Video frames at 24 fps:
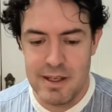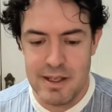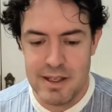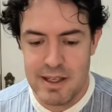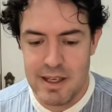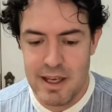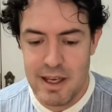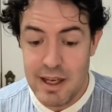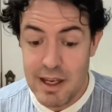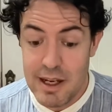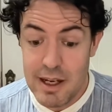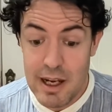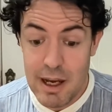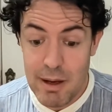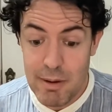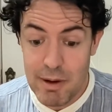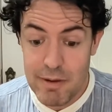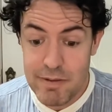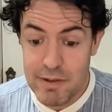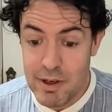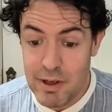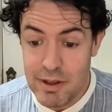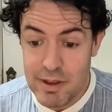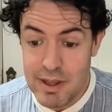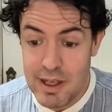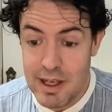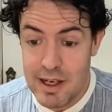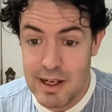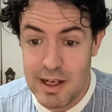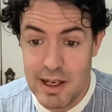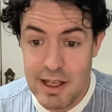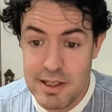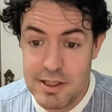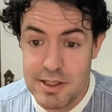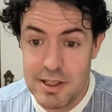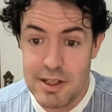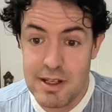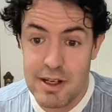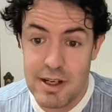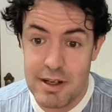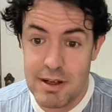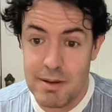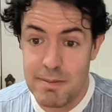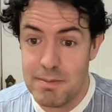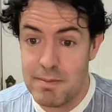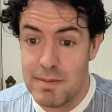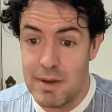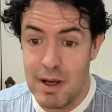yeah, now I've got that lesson and
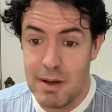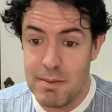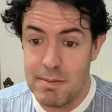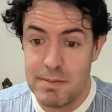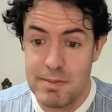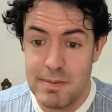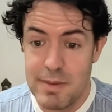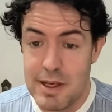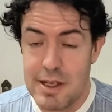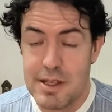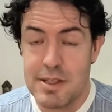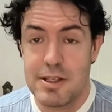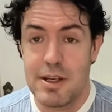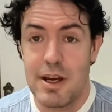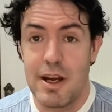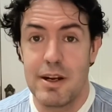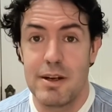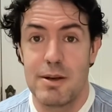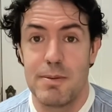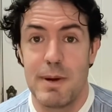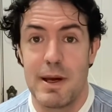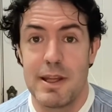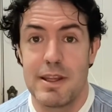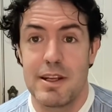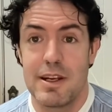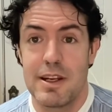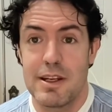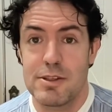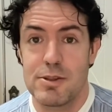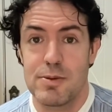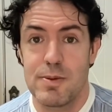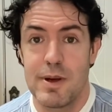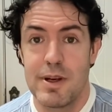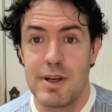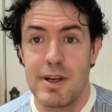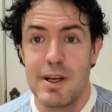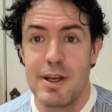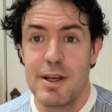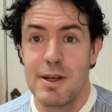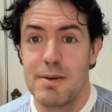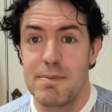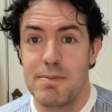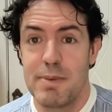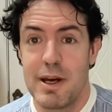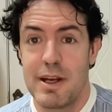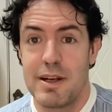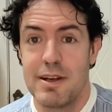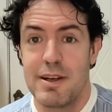I'm excited about the next one.
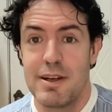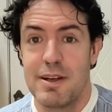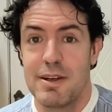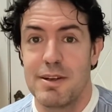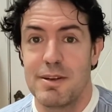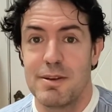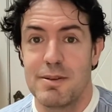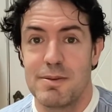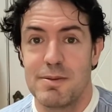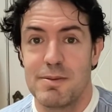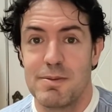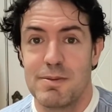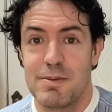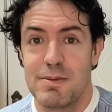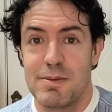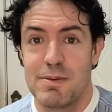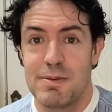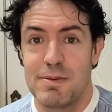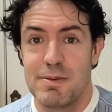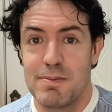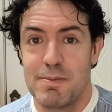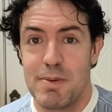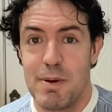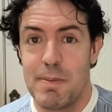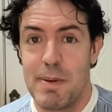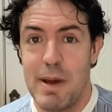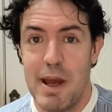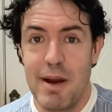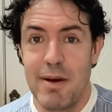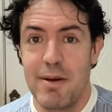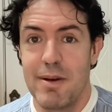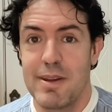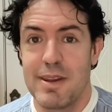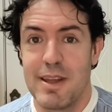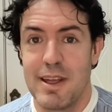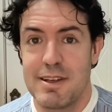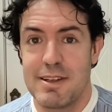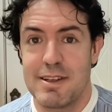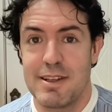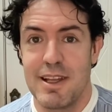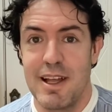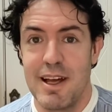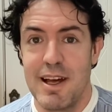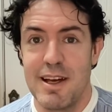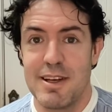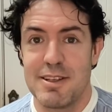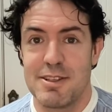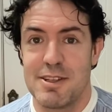But preparing that
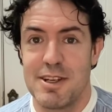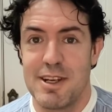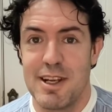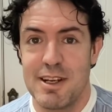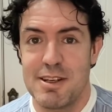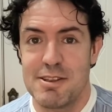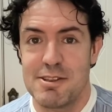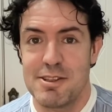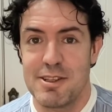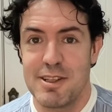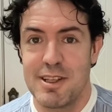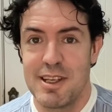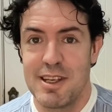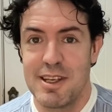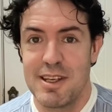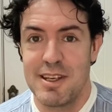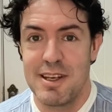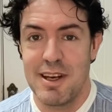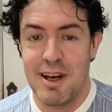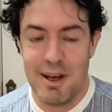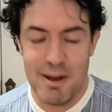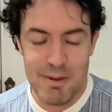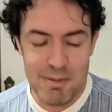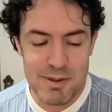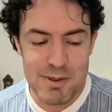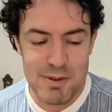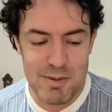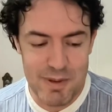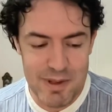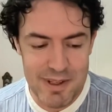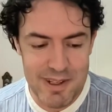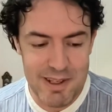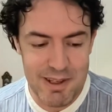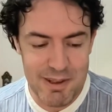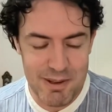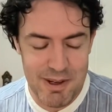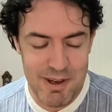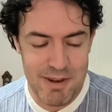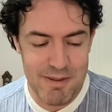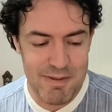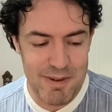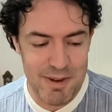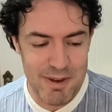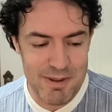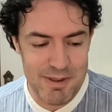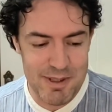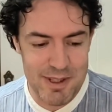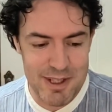class, I was really looking
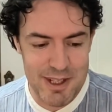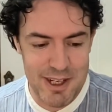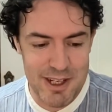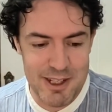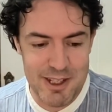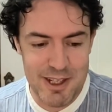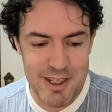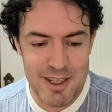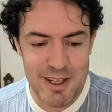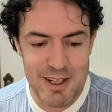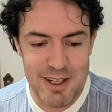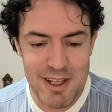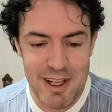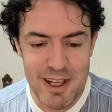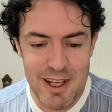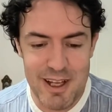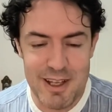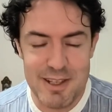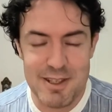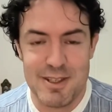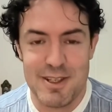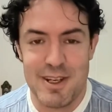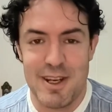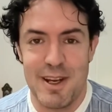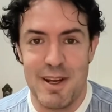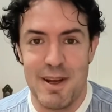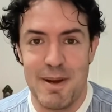forward to teaching the class.